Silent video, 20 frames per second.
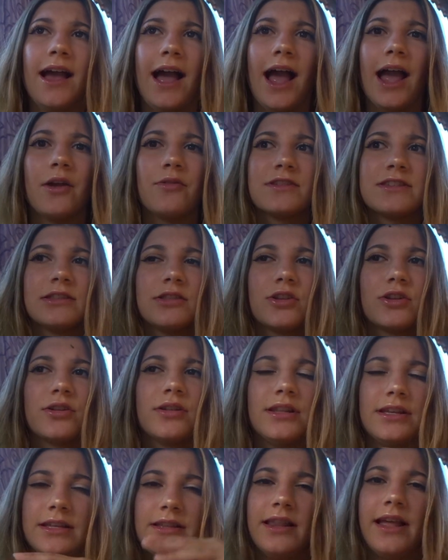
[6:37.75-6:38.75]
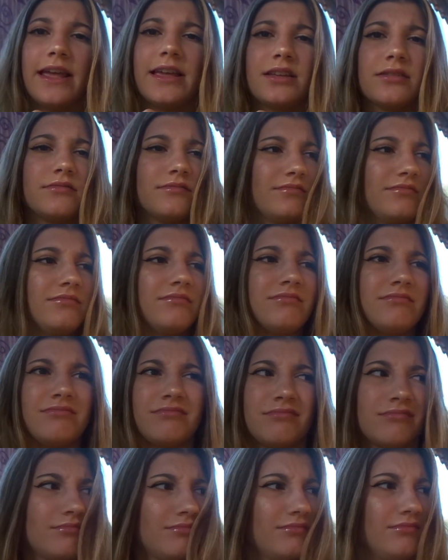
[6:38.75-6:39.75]
I was literally, like,
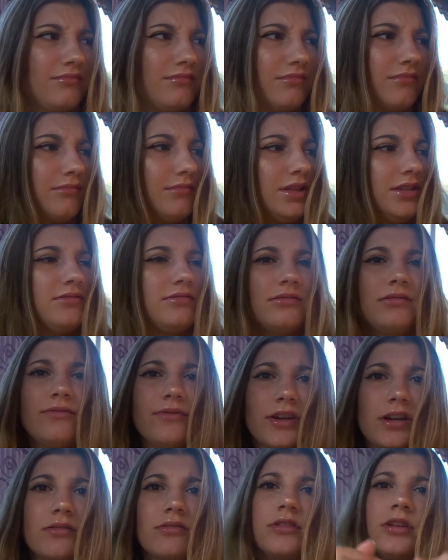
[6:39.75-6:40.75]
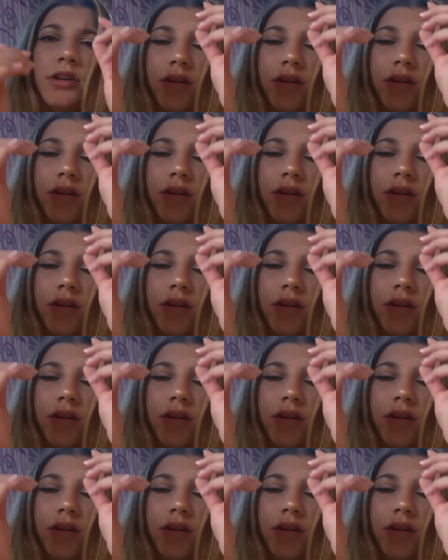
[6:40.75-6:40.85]
bitch, get the fuck out.